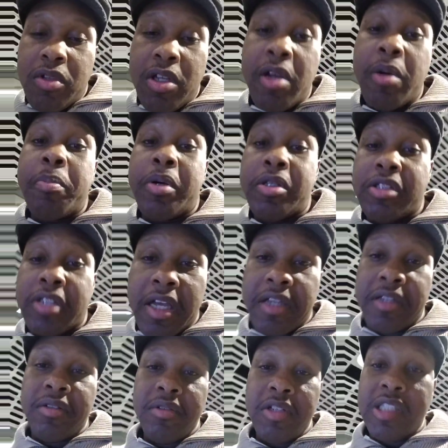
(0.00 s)
him per
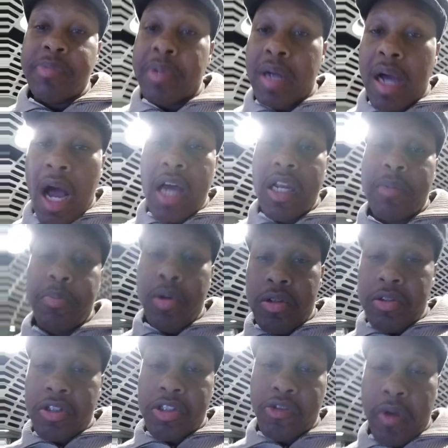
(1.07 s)
se. He's behind it,
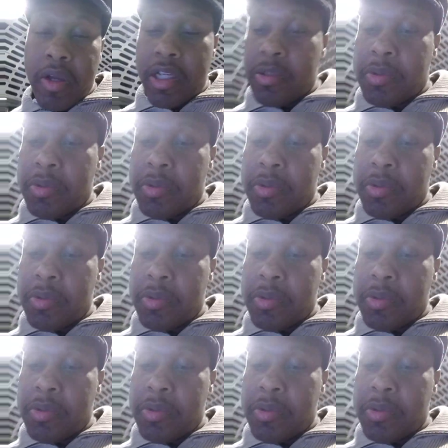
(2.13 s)
pulling the strings,